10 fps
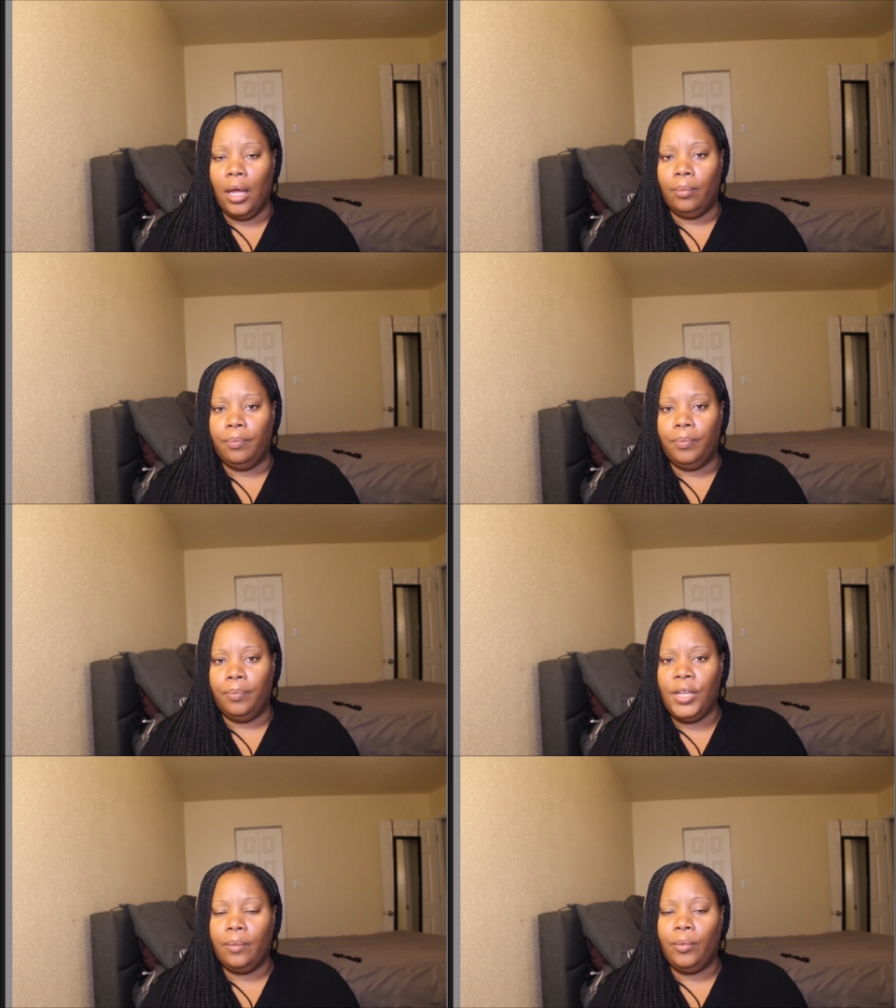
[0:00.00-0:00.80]

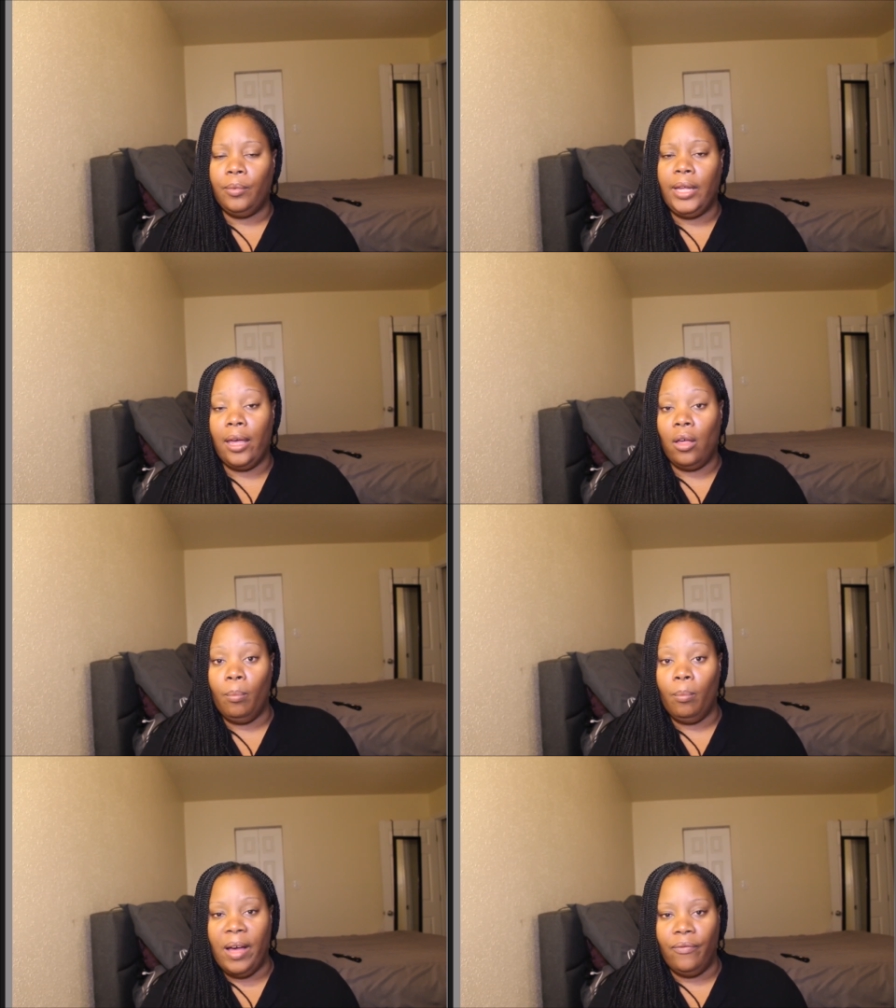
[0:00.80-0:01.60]
Bishop
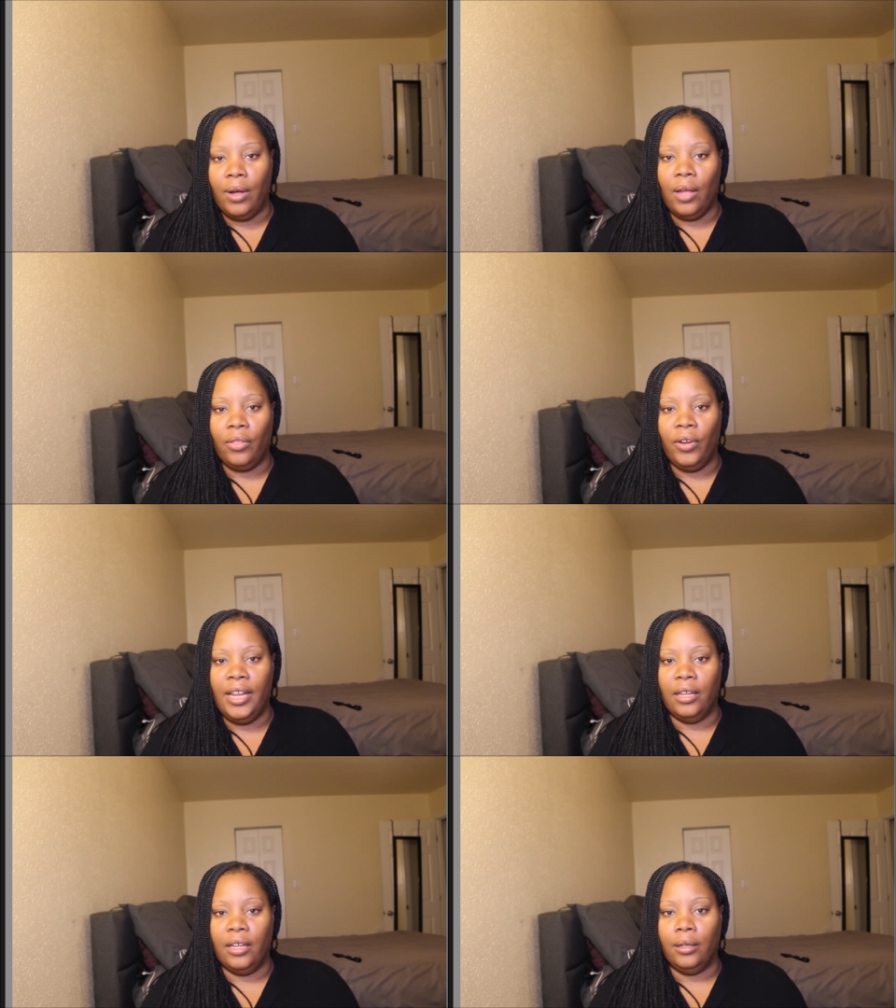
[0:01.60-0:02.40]
killed my father in
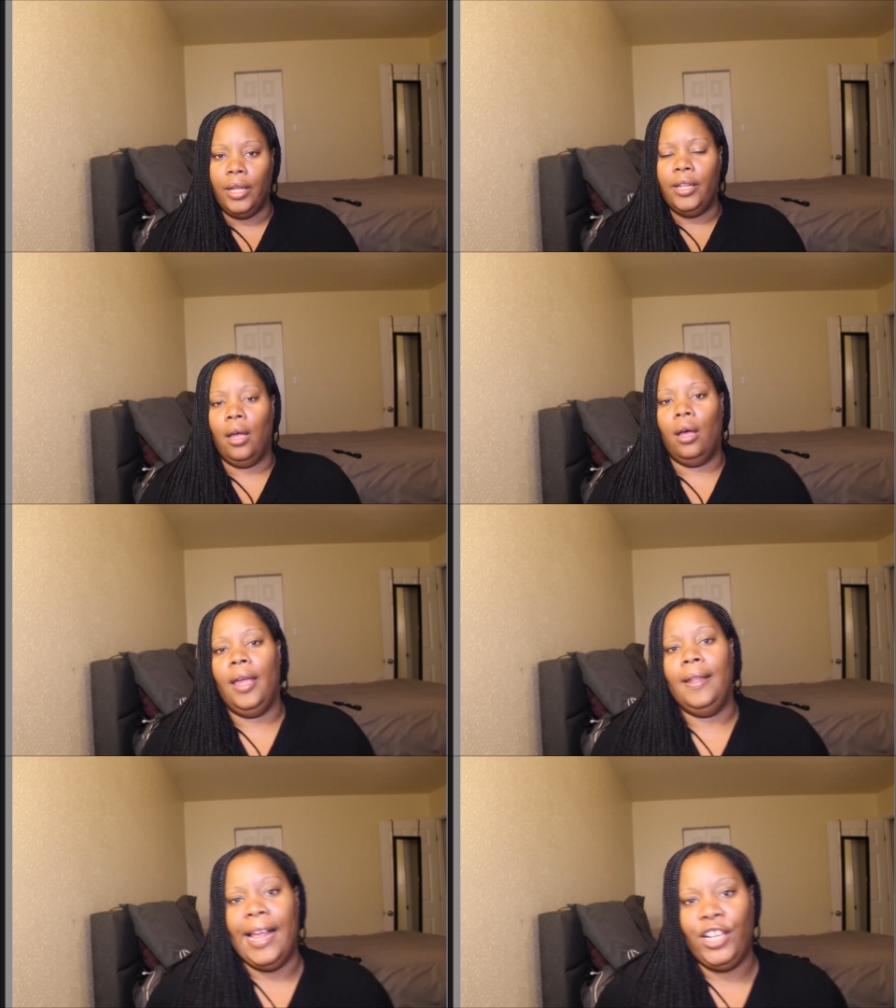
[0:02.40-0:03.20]

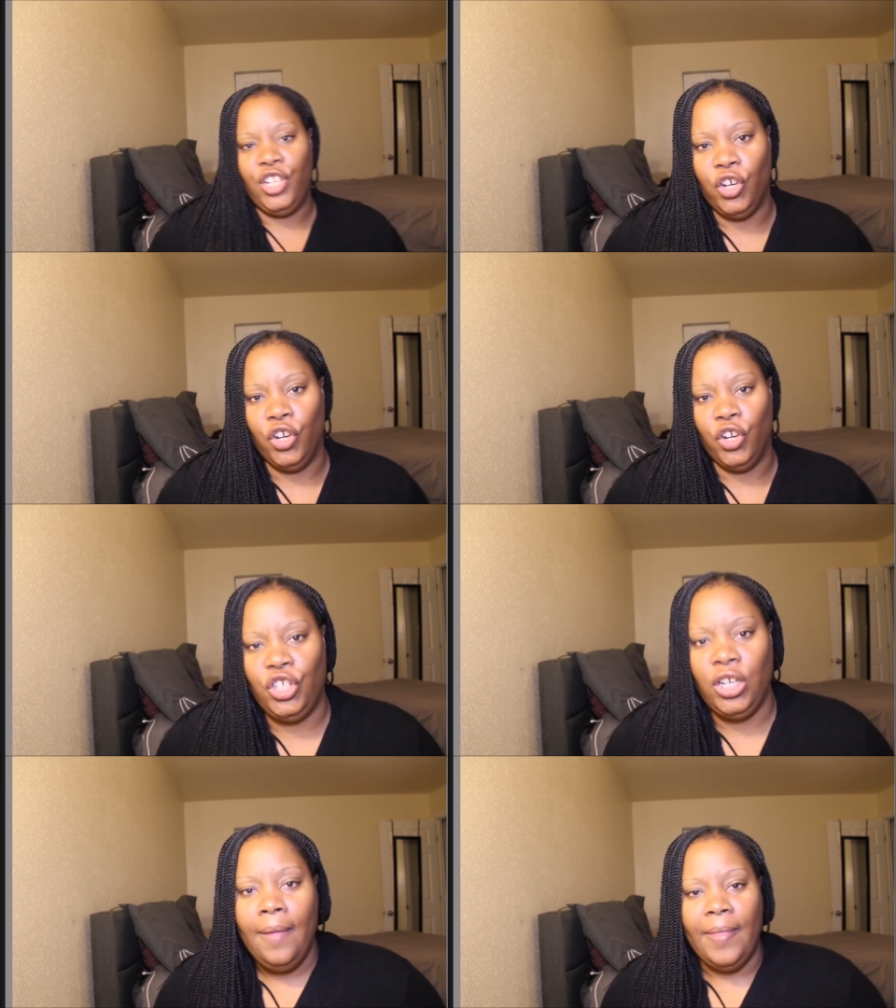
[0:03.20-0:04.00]
that church
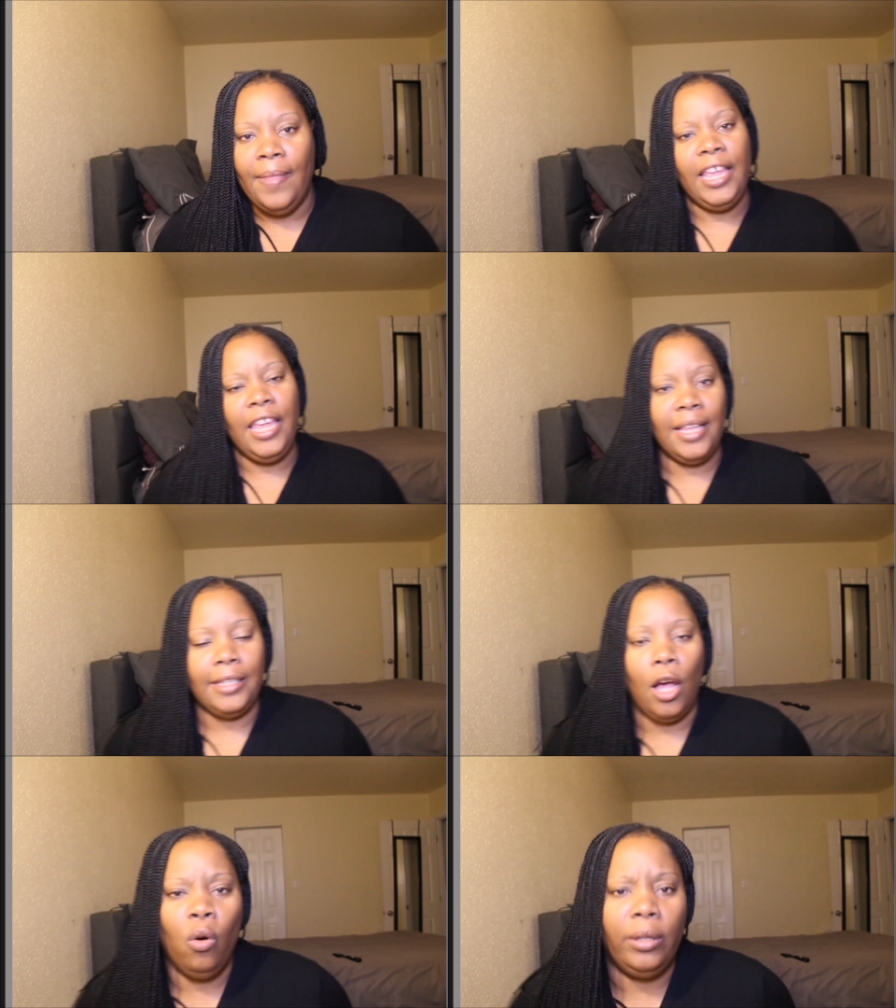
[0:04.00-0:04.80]
that
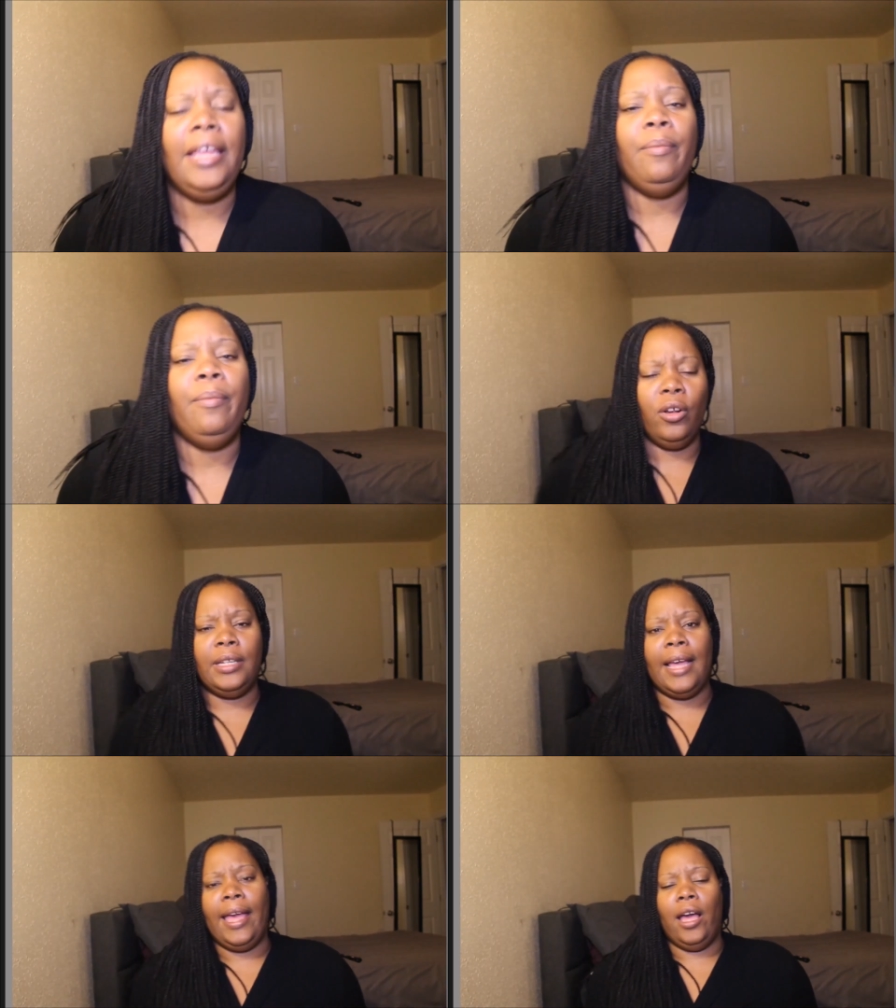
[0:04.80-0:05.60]
he burned
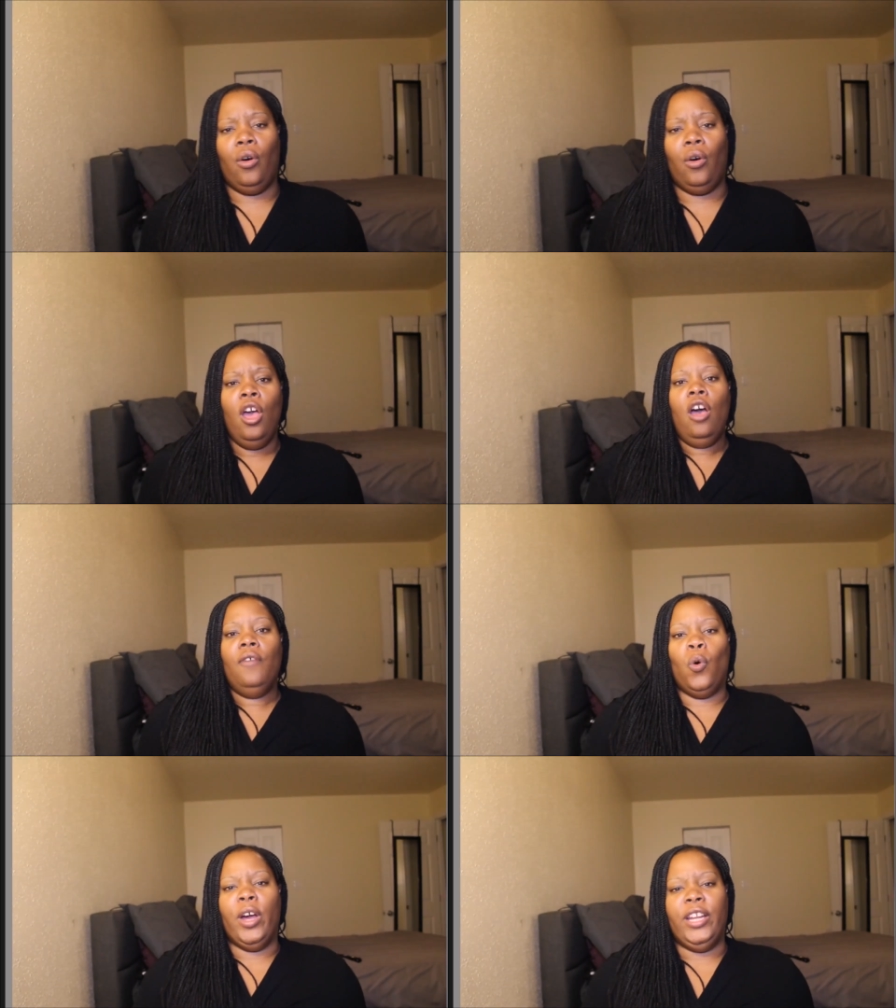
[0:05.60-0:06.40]
down
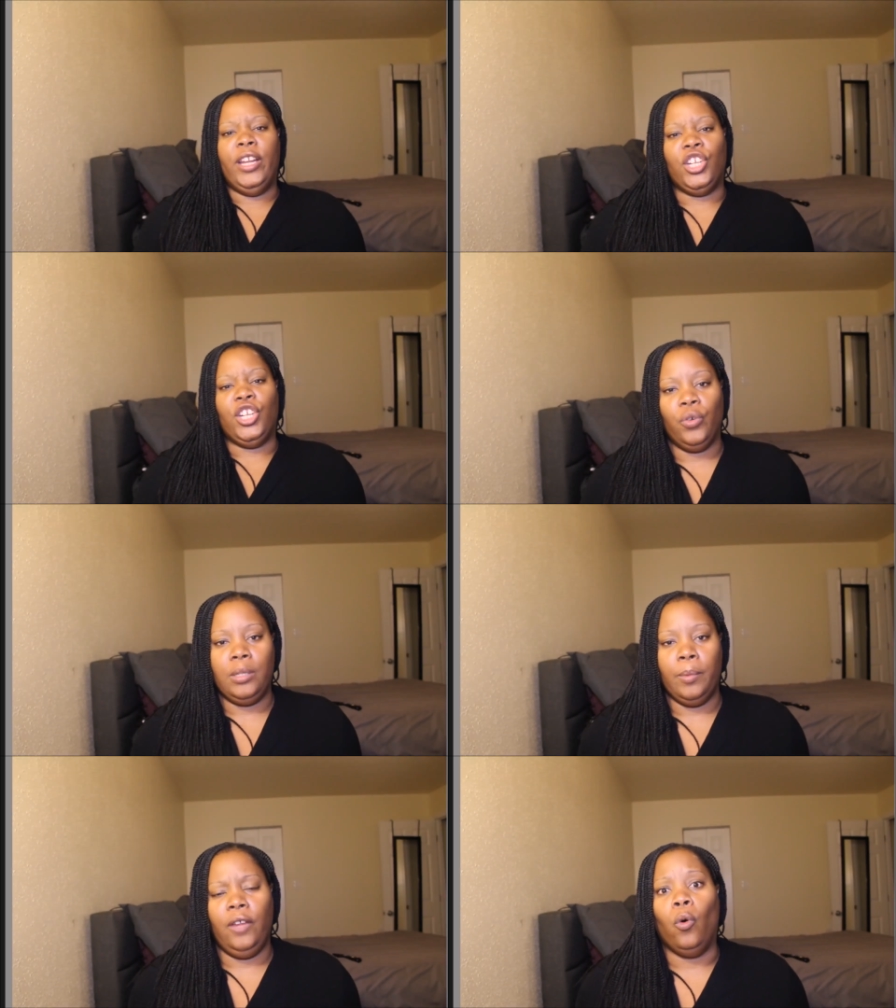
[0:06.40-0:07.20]
for an insurance
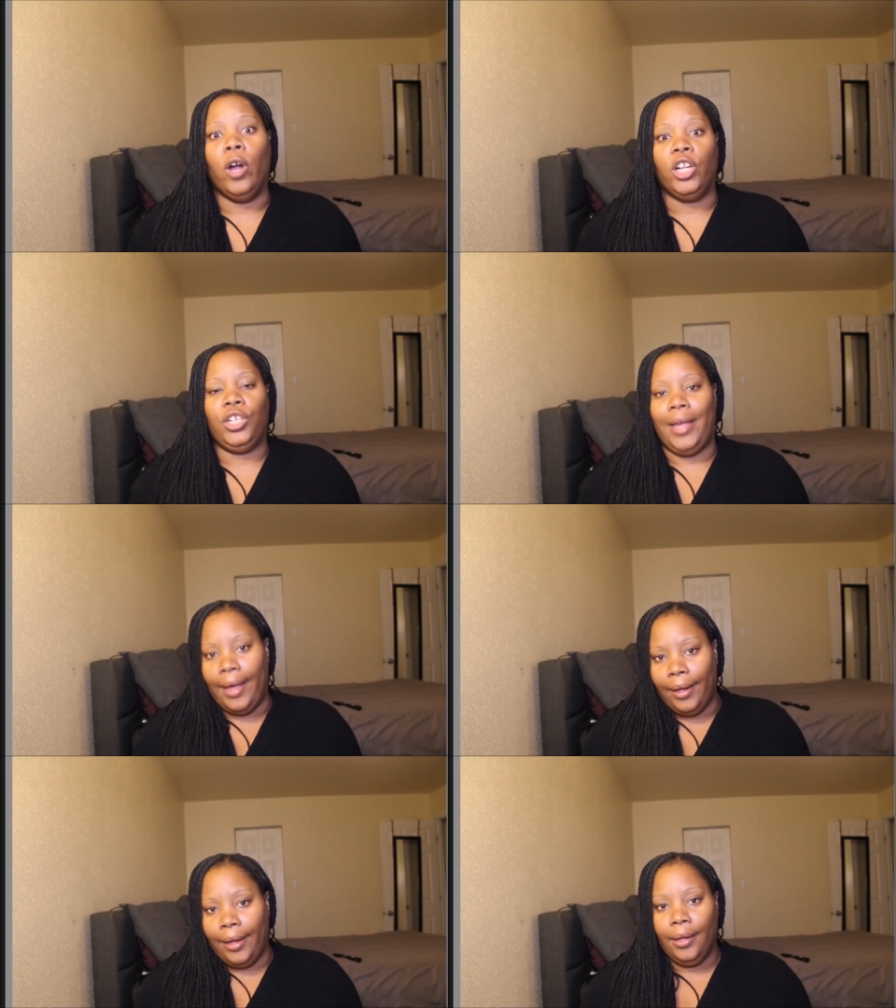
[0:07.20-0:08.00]
money, for a
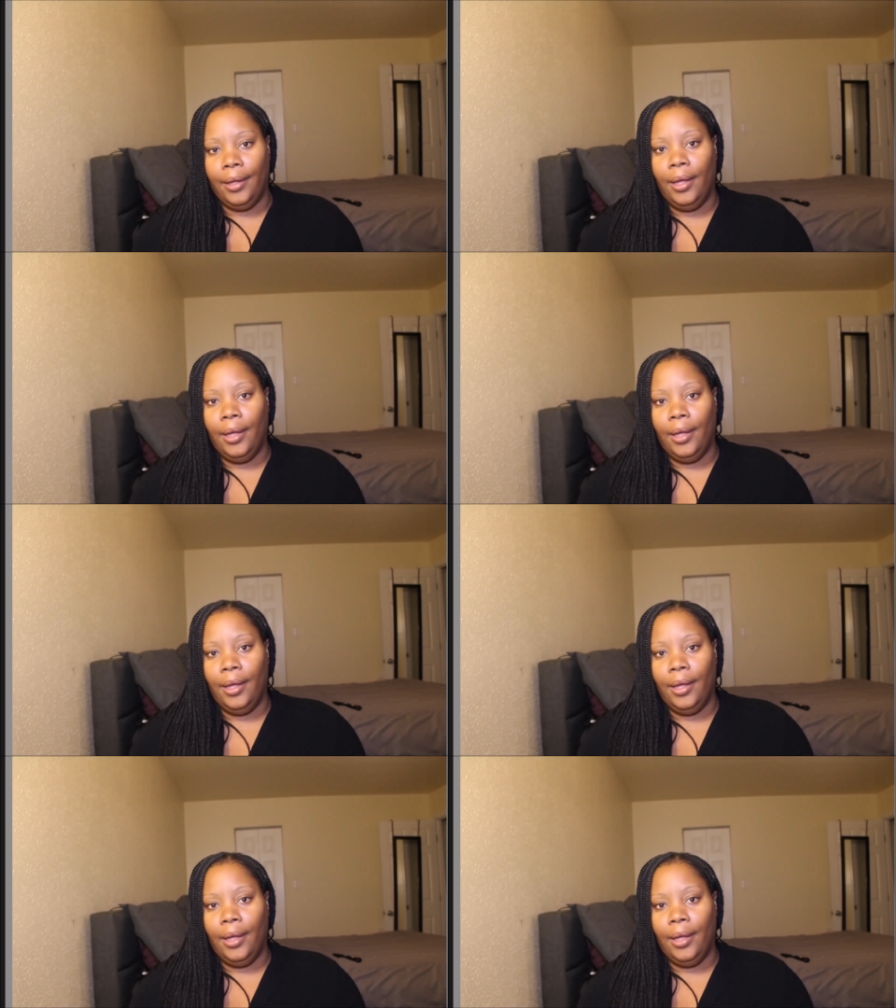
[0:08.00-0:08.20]
check.